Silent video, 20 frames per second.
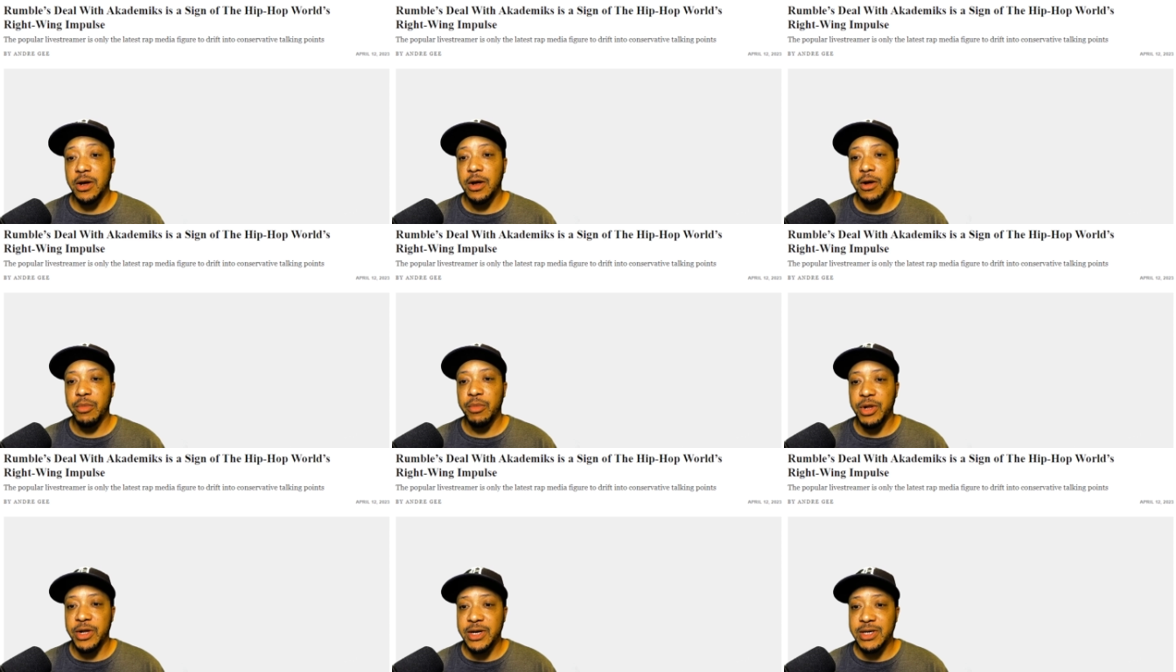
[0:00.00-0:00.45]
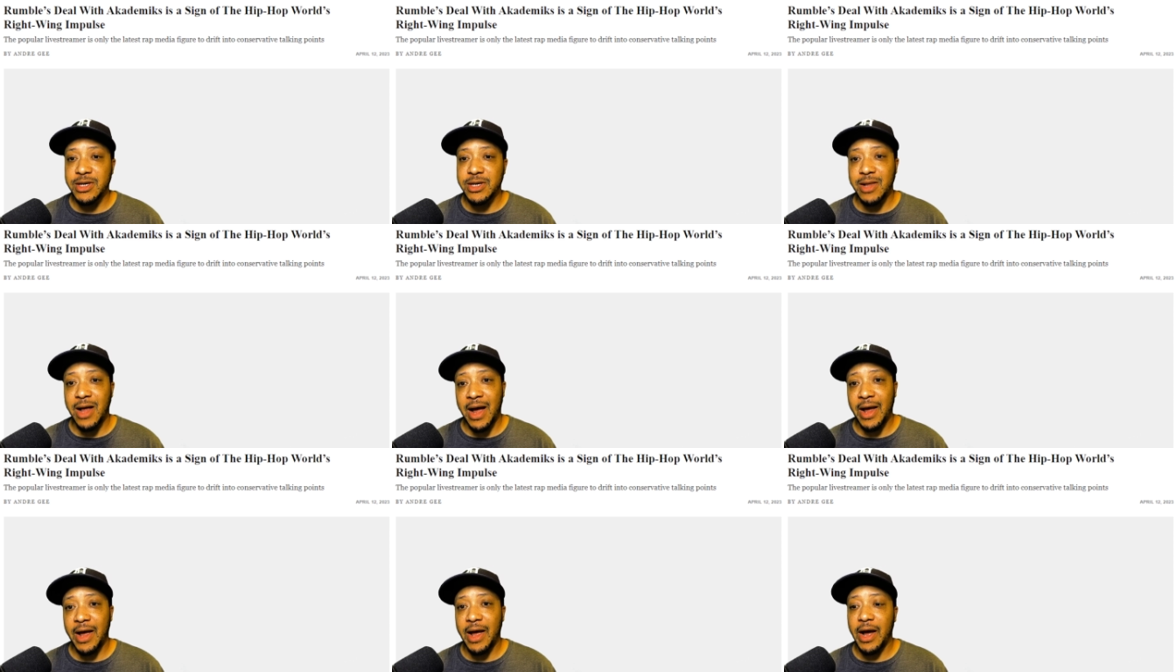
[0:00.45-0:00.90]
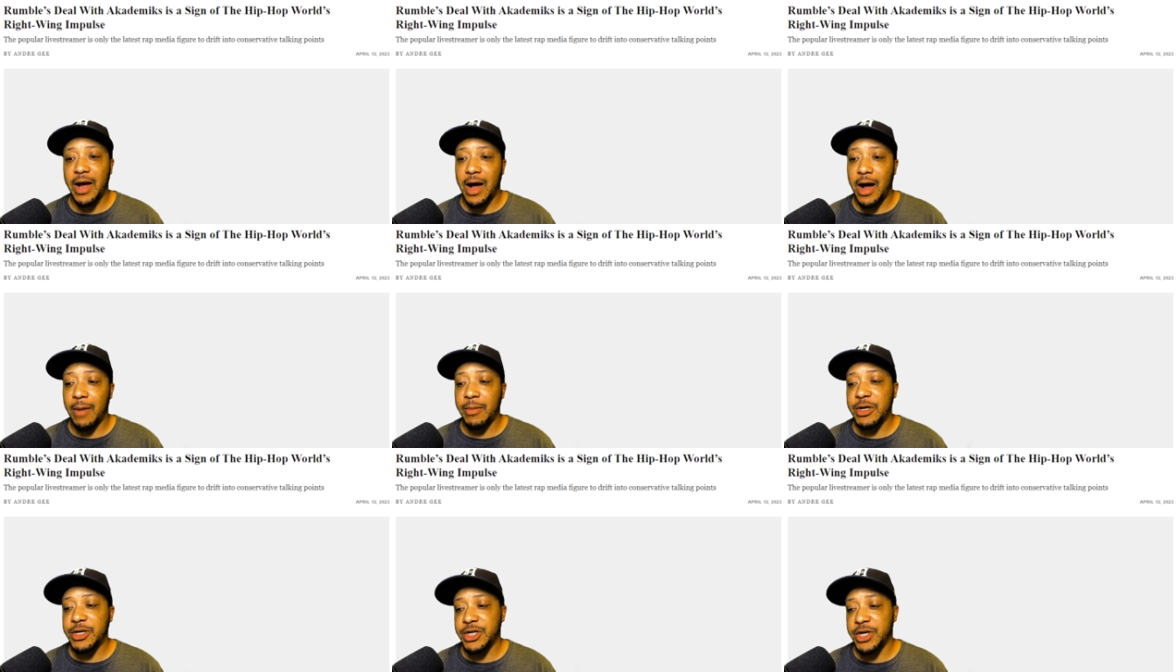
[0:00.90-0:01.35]
Please like,
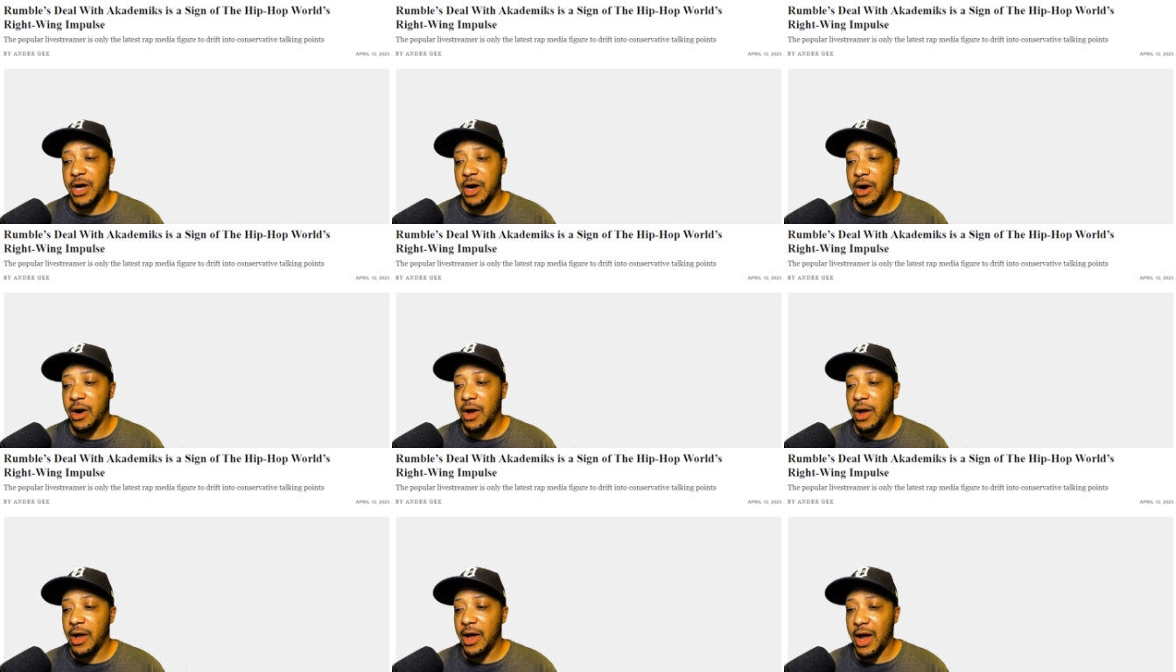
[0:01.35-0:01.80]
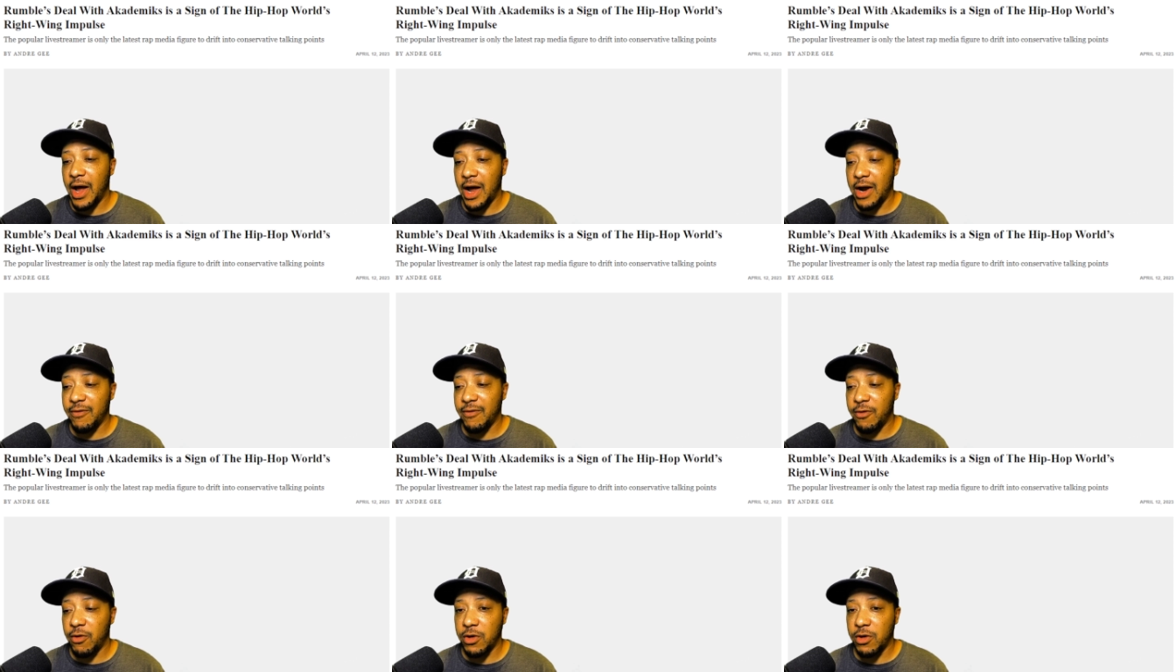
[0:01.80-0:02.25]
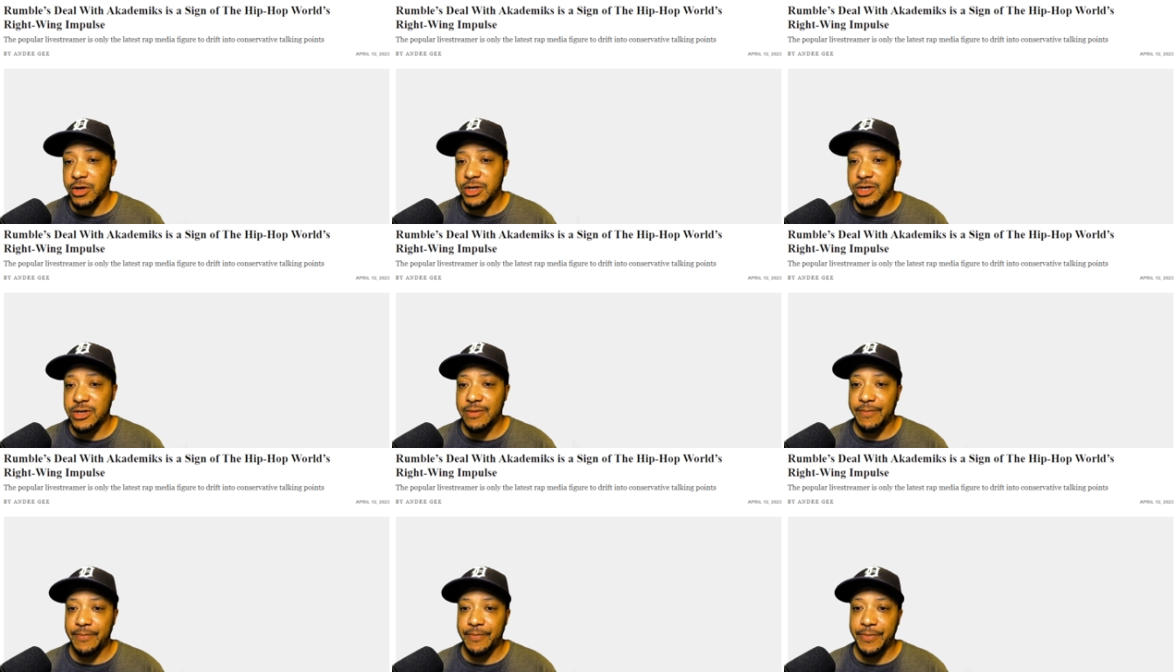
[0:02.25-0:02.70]
comment, share, and of course,
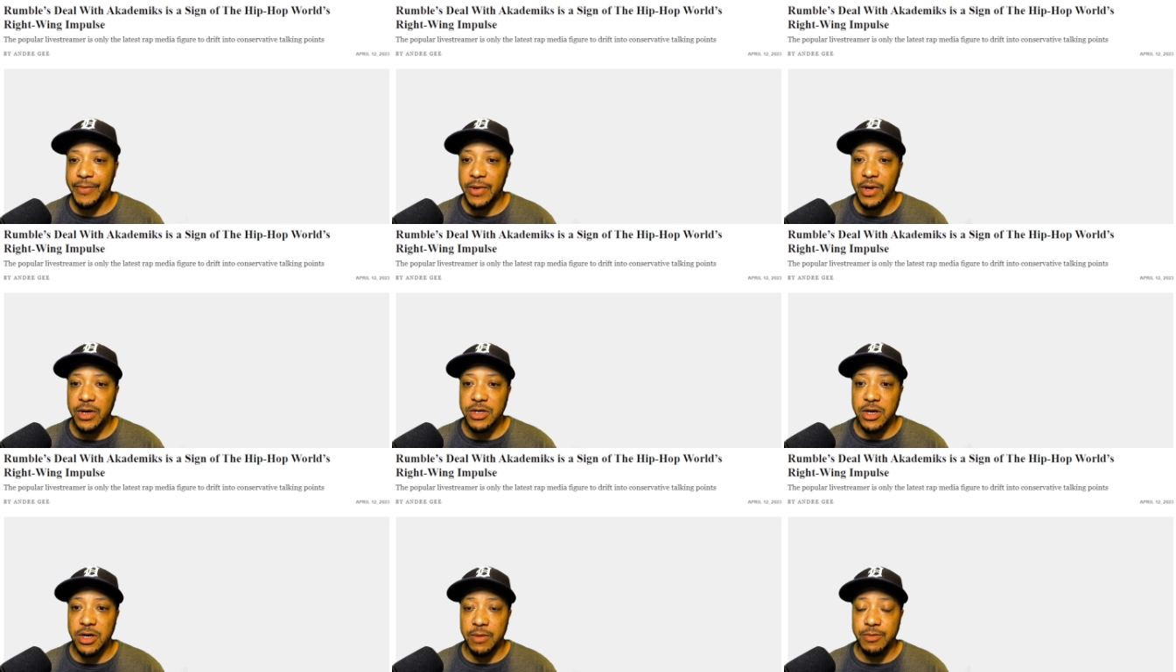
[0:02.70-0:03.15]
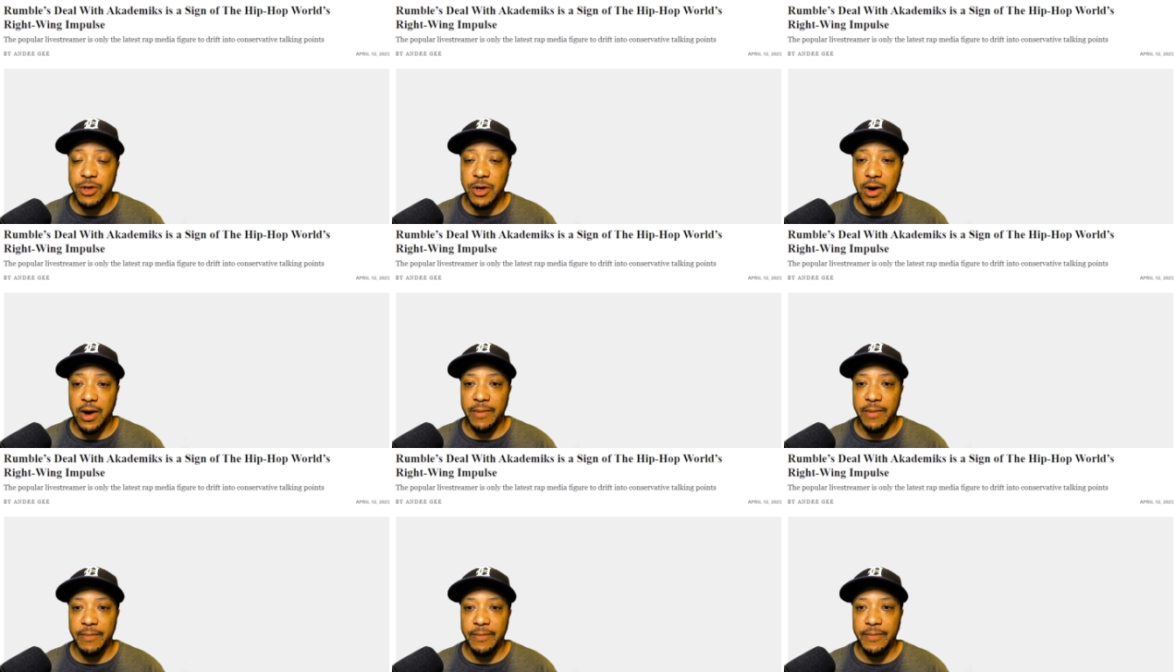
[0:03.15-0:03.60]
subscribe.